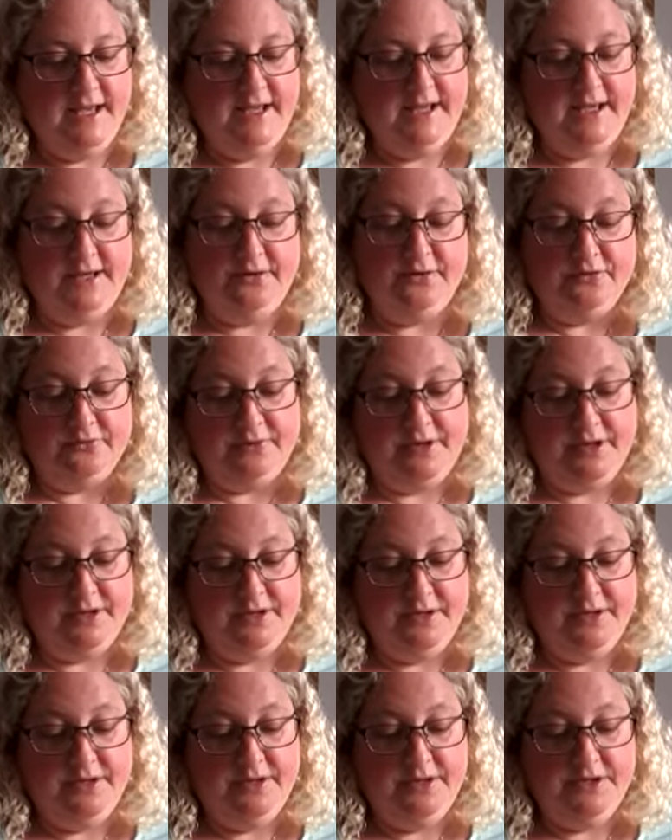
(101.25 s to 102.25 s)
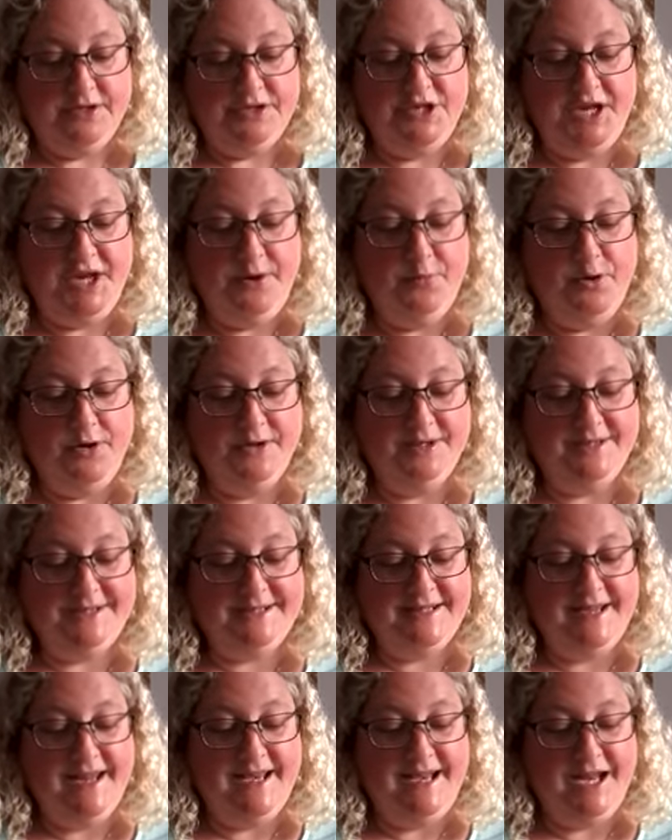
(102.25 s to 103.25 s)
ignoring her, "she wants
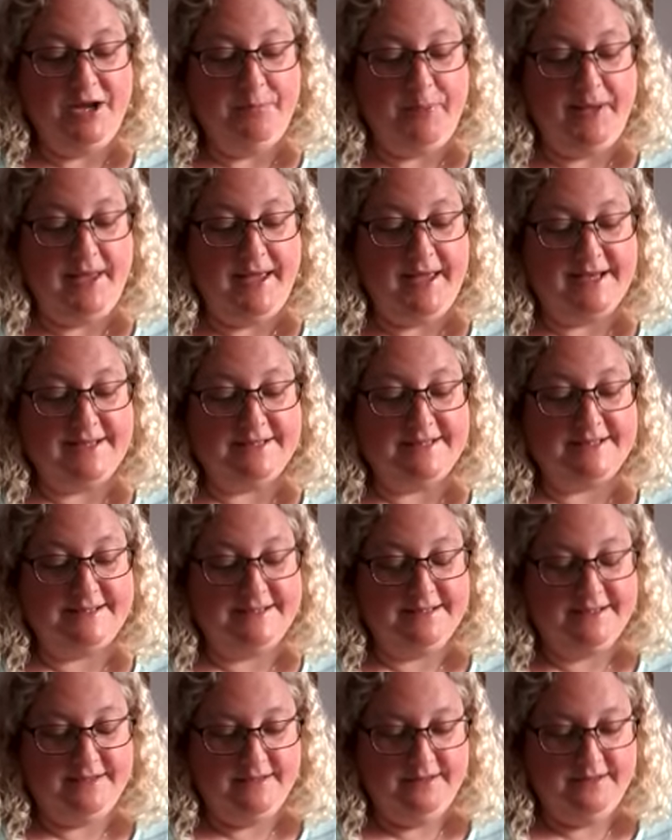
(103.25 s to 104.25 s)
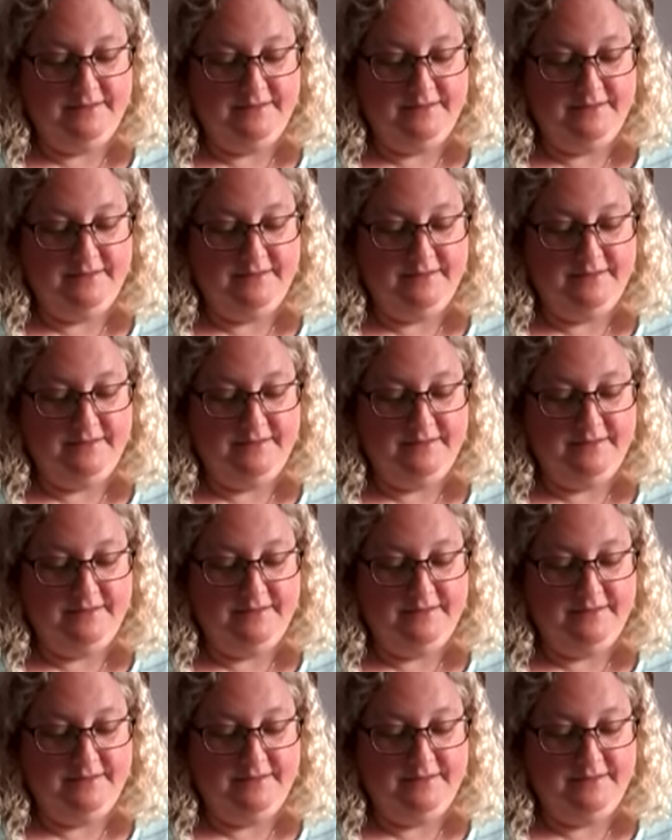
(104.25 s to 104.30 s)
guinea pigs."